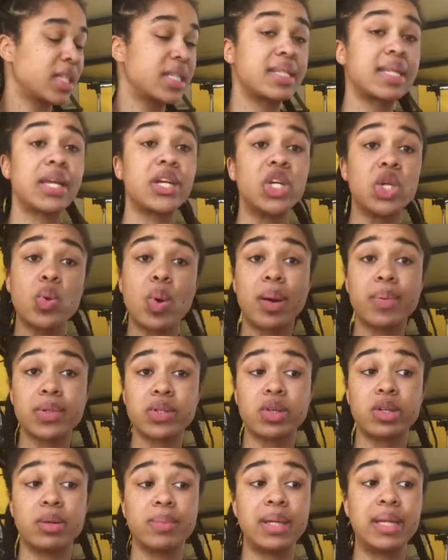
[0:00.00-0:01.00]
because I knew
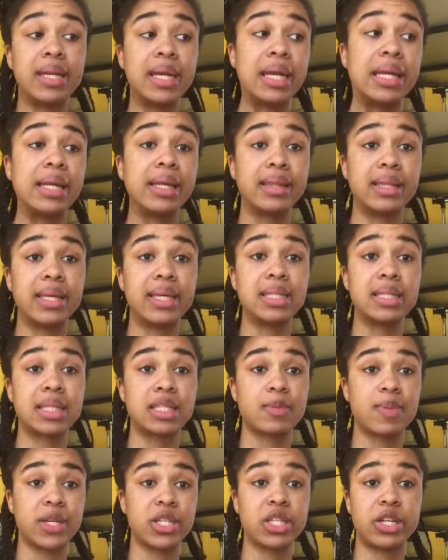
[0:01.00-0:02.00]
I was going to be needing
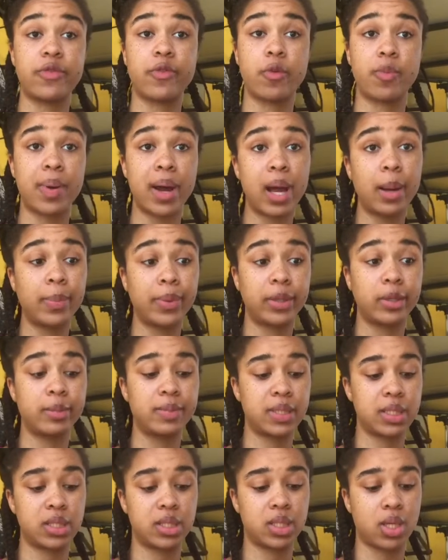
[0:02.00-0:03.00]
these, especially for
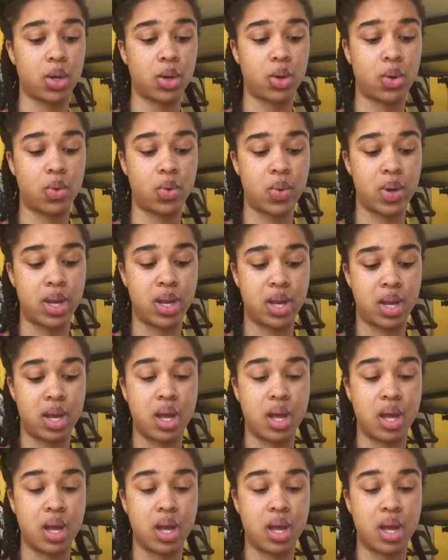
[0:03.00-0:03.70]
pop-ups. So